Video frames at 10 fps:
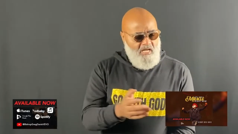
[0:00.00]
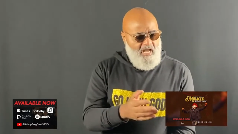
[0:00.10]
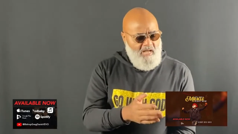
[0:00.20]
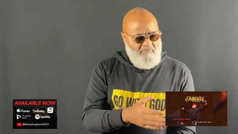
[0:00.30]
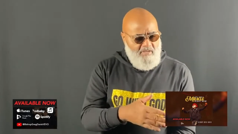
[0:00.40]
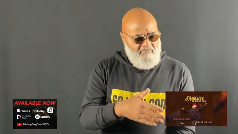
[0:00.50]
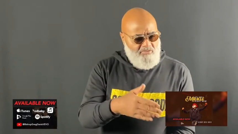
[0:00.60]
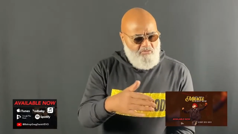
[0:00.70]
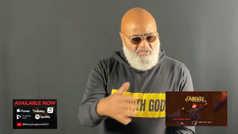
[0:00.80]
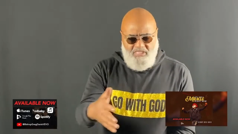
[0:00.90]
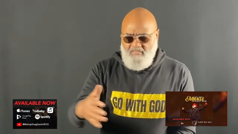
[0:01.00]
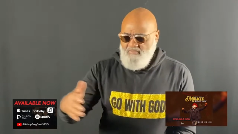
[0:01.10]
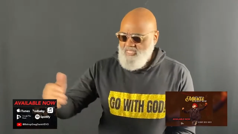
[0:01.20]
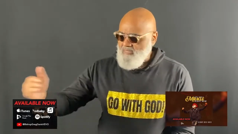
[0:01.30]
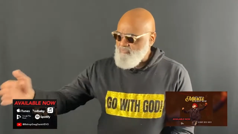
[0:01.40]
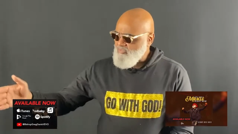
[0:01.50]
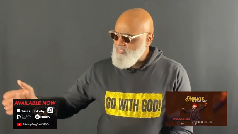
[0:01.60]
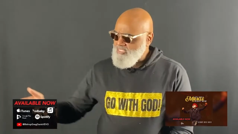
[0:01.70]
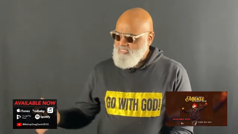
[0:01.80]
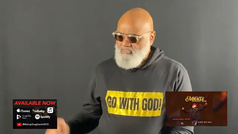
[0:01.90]
I'm doing TV, and I'm doing
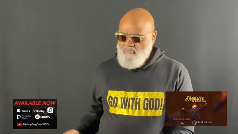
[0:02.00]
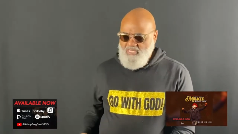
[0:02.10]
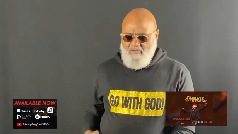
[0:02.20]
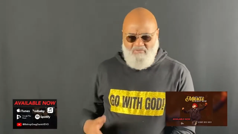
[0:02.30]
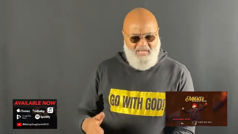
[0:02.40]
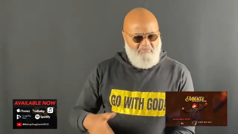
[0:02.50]
this and doing that, writing a